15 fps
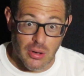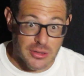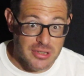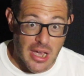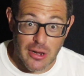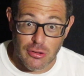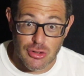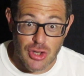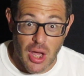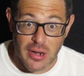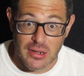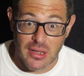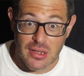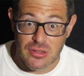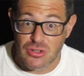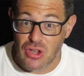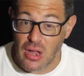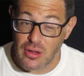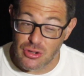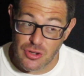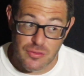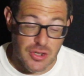title shot against
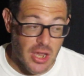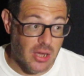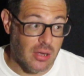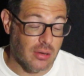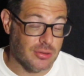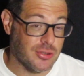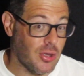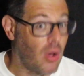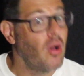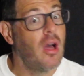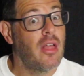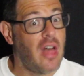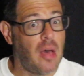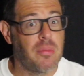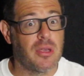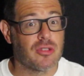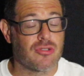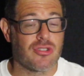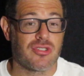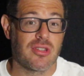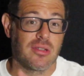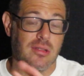Shevchenko. So that'd be
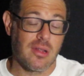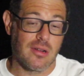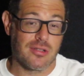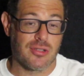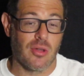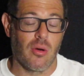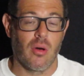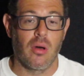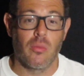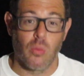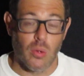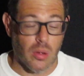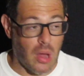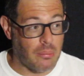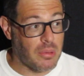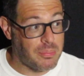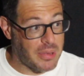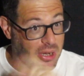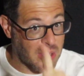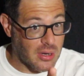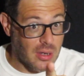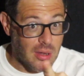interesting there. So I'm going to
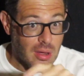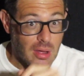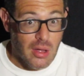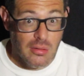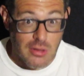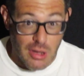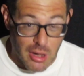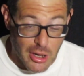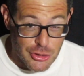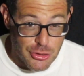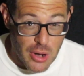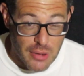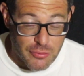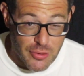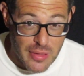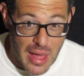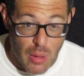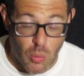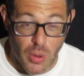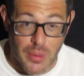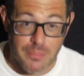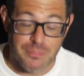pick Andrade for that
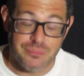one.